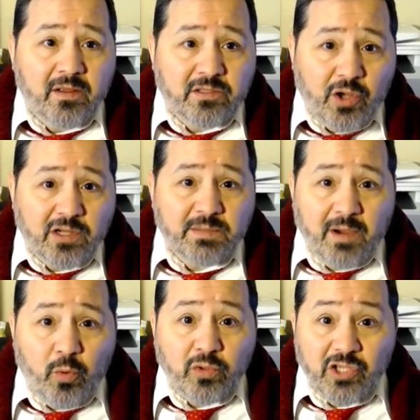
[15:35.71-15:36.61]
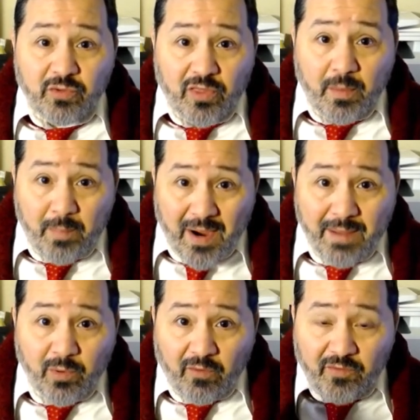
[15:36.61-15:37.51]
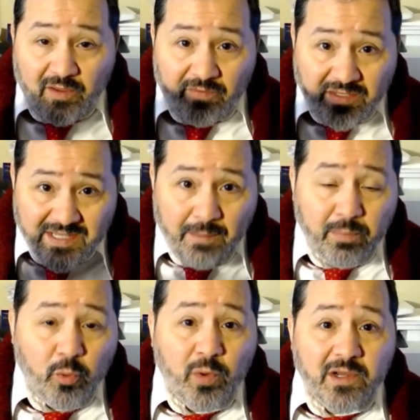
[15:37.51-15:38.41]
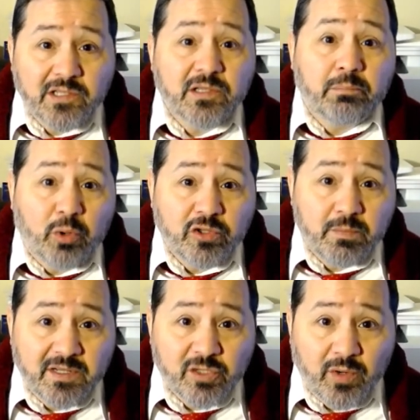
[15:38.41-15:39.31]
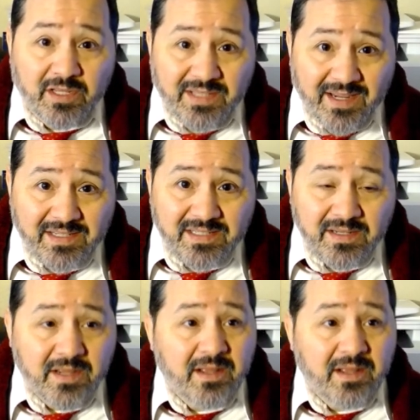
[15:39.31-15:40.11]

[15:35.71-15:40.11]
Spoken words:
talks about the Bible of the temple was the Proto-Masoretic text.